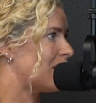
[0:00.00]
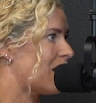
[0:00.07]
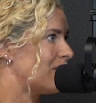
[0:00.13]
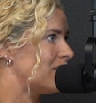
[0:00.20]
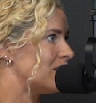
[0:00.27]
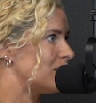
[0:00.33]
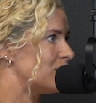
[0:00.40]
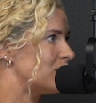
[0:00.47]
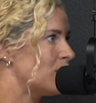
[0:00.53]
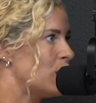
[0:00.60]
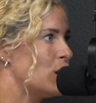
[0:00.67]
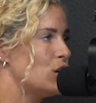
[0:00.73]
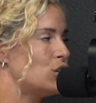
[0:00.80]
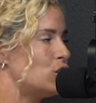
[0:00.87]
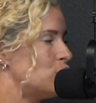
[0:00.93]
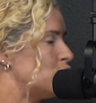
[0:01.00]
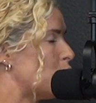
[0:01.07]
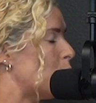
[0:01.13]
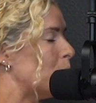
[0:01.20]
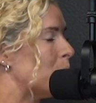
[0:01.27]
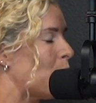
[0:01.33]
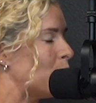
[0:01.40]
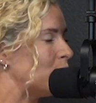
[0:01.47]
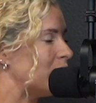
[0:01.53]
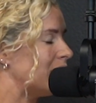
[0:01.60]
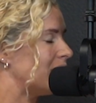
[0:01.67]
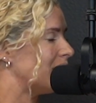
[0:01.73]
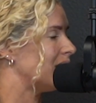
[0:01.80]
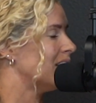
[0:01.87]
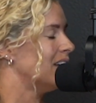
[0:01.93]
not this
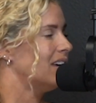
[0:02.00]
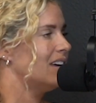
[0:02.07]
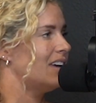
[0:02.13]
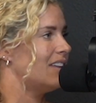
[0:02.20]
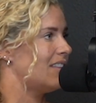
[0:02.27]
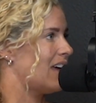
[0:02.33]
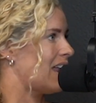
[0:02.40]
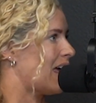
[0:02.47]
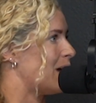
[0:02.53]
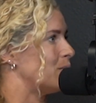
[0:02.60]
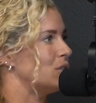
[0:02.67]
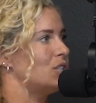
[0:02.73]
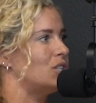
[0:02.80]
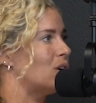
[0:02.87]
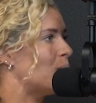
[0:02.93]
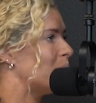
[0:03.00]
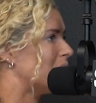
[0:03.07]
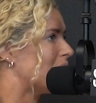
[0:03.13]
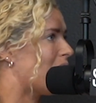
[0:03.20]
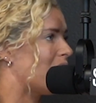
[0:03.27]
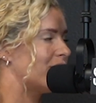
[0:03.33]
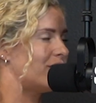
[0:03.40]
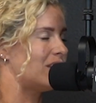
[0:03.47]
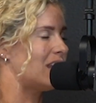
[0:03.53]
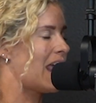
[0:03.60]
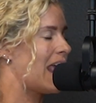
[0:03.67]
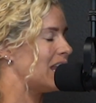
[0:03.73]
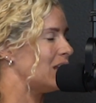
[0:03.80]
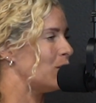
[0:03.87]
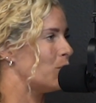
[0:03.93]
showboating that I was showing off in
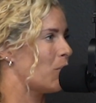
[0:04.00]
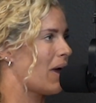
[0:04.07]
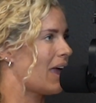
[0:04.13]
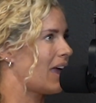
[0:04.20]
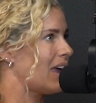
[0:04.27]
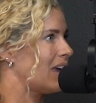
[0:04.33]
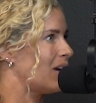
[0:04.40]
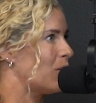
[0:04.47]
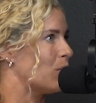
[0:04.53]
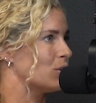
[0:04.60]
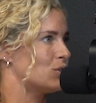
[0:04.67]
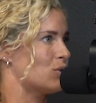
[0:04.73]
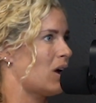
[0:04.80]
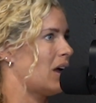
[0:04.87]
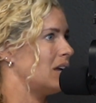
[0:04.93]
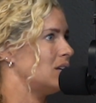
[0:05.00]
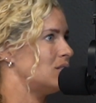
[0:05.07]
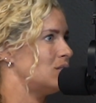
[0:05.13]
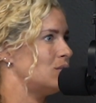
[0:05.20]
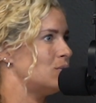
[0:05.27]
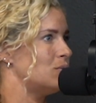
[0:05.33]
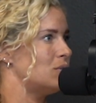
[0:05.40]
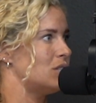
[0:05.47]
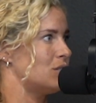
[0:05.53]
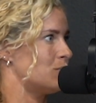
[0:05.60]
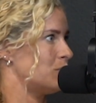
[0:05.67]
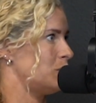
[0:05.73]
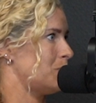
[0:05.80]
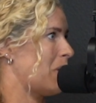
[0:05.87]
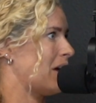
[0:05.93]
any way or trying to
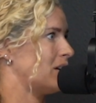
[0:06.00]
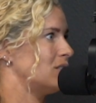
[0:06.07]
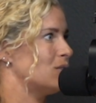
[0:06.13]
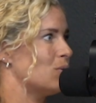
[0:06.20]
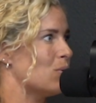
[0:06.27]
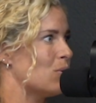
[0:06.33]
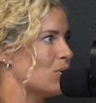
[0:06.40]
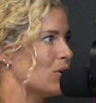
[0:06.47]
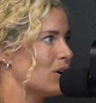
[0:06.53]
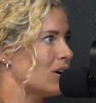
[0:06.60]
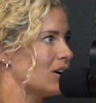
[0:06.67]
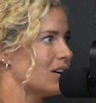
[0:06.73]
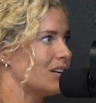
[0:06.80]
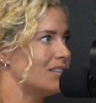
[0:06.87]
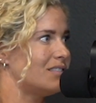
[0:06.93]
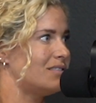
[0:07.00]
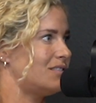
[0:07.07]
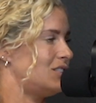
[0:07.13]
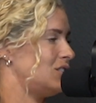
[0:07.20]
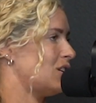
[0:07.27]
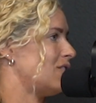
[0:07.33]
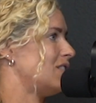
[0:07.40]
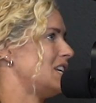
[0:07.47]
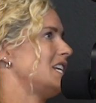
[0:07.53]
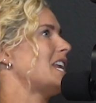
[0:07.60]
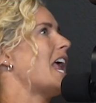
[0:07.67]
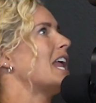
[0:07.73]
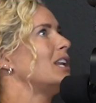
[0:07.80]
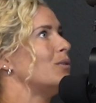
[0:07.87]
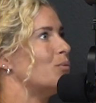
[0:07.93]
disrespect or shove it in
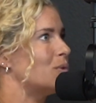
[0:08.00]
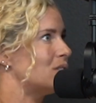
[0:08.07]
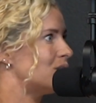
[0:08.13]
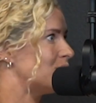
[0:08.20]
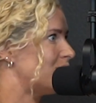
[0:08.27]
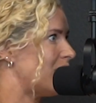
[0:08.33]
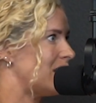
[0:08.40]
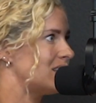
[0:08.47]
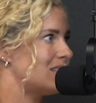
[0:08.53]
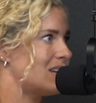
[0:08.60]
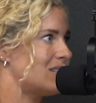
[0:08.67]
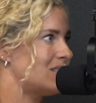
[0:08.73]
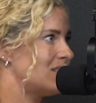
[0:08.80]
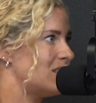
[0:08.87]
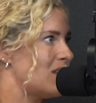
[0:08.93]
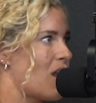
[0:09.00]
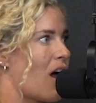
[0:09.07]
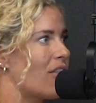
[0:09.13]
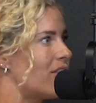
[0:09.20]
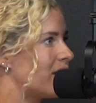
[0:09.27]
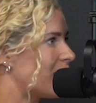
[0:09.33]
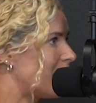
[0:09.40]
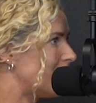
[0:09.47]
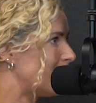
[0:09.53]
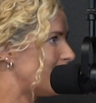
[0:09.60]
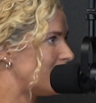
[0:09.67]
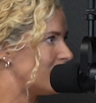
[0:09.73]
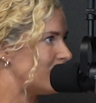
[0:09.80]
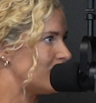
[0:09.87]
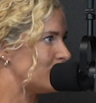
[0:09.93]
anyone's face. That is not the kind of
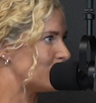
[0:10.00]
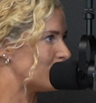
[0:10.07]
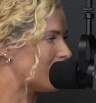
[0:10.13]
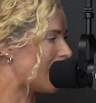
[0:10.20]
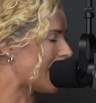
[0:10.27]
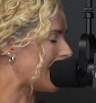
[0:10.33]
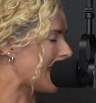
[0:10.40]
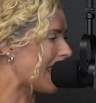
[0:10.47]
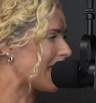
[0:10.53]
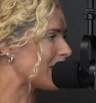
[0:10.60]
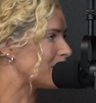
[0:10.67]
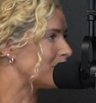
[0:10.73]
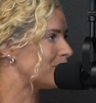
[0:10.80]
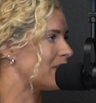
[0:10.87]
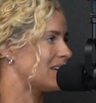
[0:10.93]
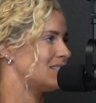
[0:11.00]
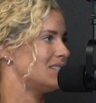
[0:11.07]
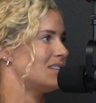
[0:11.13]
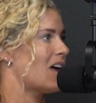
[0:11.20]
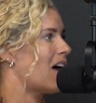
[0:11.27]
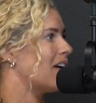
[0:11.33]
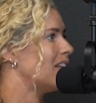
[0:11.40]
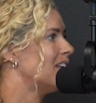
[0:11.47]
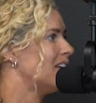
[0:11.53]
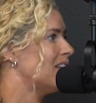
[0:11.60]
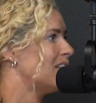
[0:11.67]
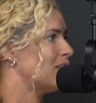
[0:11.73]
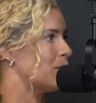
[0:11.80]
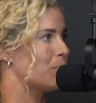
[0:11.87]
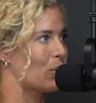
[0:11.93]
individual I am. That's not
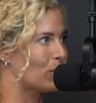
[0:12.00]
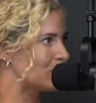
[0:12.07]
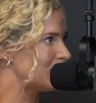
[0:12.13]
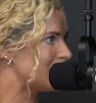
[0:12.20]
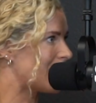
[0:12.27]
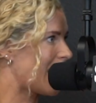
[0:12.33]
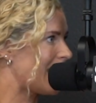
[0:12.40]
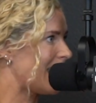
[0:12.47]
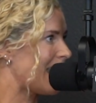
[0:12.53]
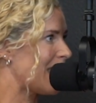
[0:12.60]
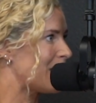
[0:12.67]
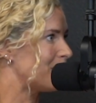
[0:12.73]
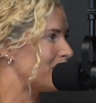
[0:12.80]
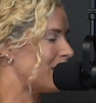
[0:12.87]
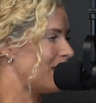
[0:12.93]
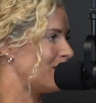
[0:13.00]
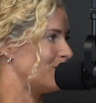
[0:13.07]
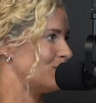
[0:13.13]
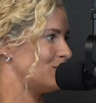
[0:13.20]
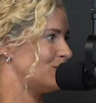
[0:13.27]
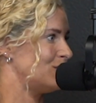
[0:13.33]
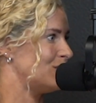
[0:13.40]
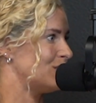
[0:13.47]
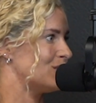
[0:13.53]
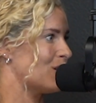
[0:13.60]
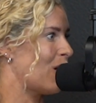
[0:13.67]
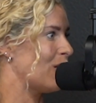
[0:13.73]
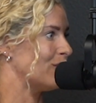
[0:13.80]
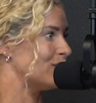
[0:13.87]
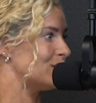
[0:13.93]
the person I am. It was just
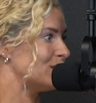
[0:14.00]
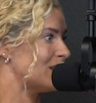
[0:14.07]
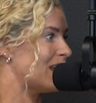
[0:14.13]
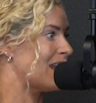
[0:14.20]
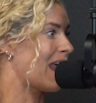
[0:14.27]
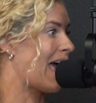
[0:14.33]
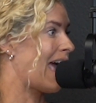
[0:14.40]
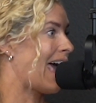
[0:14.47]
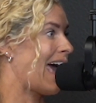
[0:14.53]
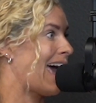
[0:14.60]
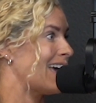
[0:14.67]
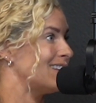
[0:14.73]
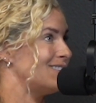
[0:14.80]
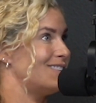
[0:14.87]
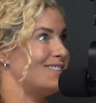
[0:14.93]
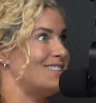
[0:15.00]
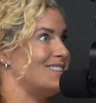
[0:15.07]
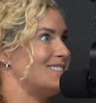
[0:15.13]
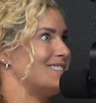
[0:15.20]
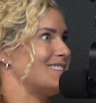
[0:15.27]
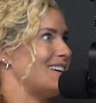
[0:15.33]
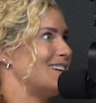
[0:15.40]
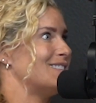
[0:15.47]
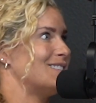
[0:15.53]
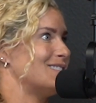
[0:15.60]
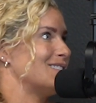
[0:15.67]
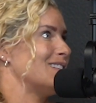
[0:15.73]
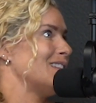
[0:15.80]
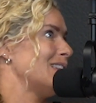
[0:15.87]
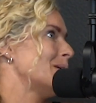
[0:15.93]
all of a sudden I had this like
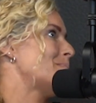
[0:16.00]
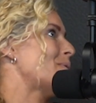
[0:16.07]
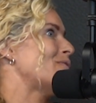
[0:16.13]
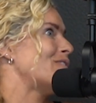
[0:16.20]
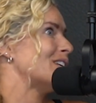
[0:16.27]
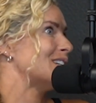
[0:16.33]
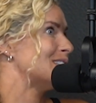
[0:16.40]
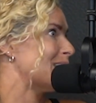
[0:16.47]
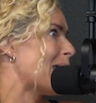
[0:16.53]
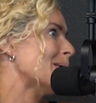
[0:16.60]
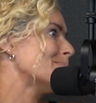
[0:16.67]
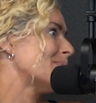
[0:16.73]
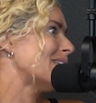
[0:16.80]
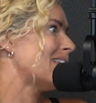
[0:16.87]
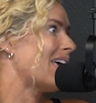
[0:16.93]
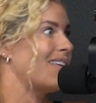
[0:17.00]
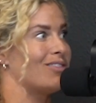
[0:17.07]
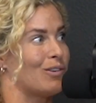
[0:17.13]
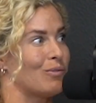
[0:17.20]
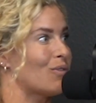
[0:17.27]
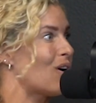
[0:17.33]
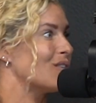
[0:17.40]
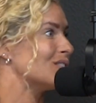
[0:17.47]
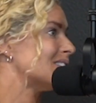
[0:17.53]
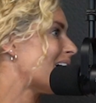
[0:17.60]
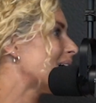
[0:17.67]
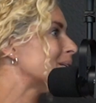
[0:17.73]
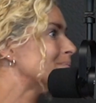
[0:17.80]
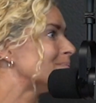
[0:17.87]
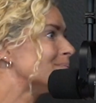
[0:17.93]
slip of excitement at the wrong
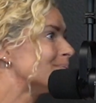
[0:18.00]
time.